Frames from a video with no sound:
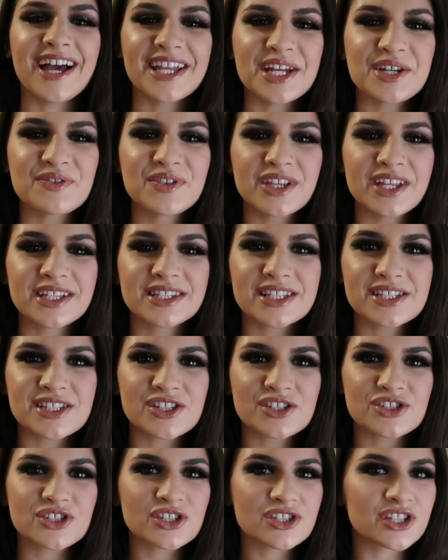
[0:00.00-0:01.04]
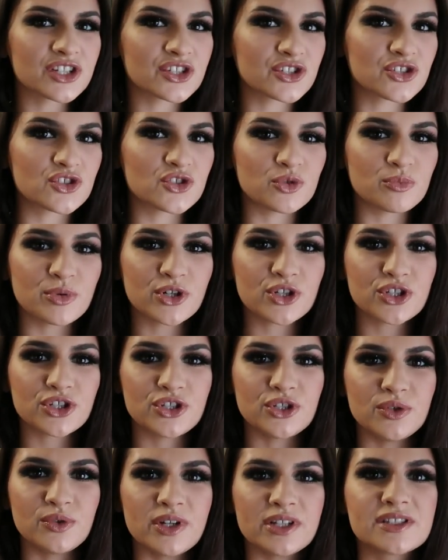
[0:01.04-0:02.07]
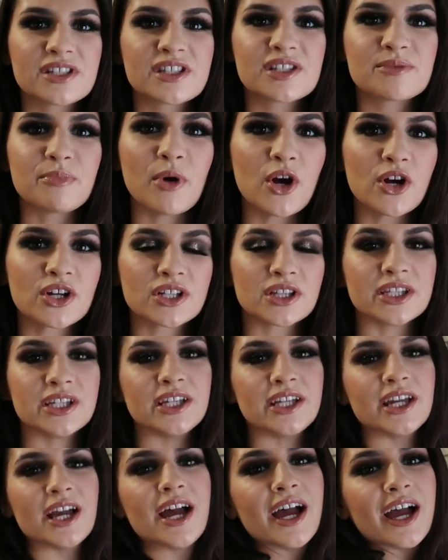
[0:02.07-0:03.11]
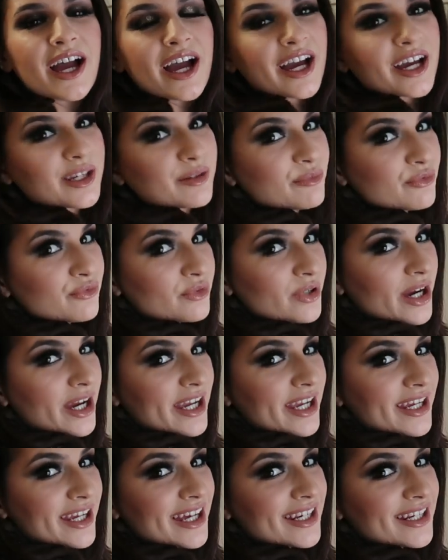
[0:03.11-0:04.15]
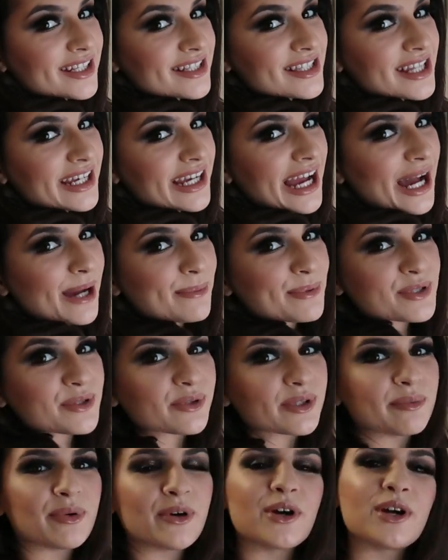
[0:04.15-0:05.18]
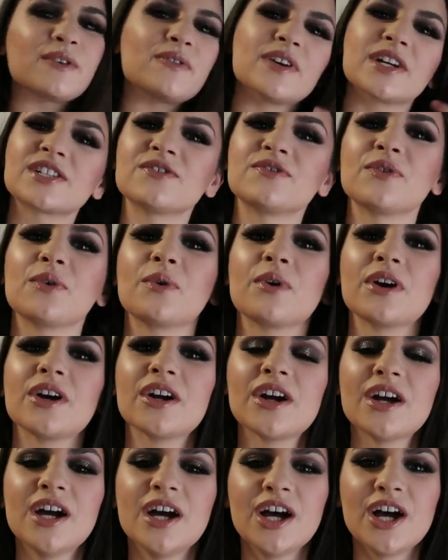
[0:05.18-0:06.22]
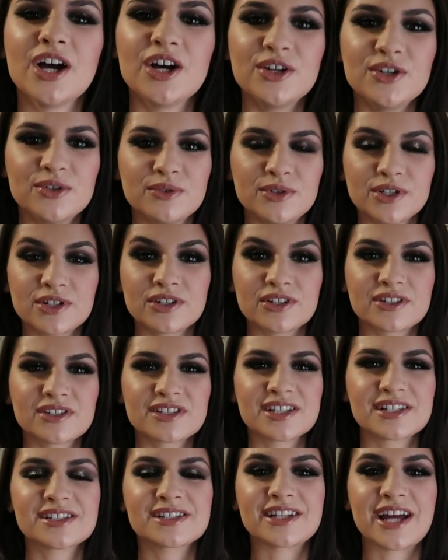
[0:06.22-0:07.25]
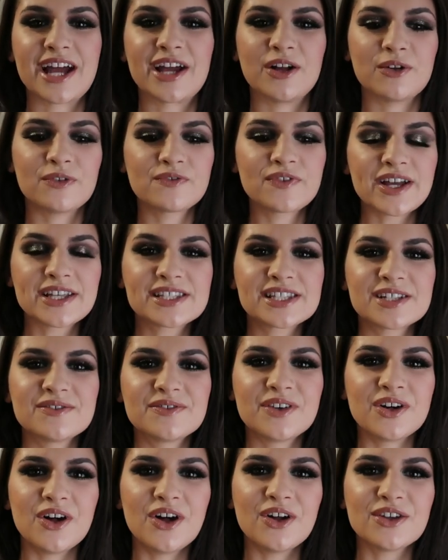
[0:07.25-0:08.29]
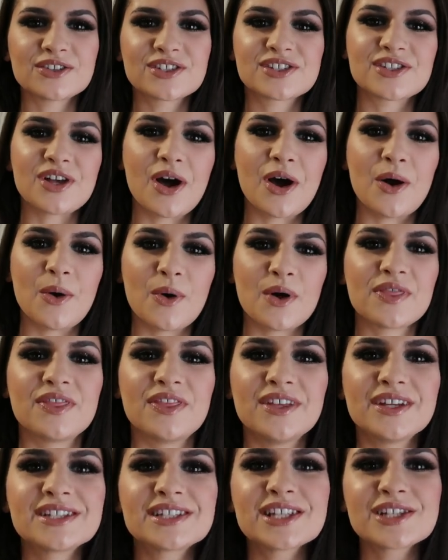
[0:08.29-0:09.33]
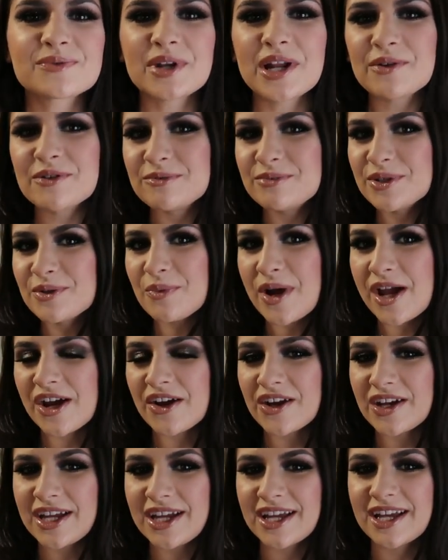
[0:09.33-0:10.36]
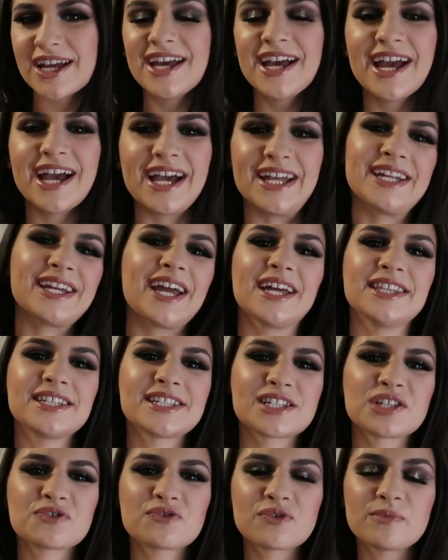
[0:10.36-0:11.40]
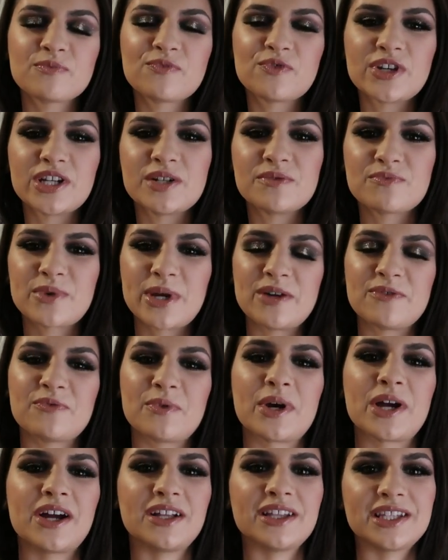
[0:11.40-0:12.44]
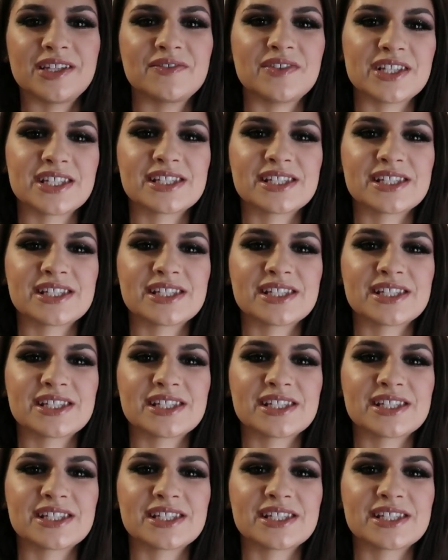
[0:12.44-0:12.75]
And I feel like this is just like super cute and sparkly and bright, and it's like absolutely perfect for a New Year's style festival. So this is what I would be wearing. And again, this is from Freedom Ravewear. I'll leave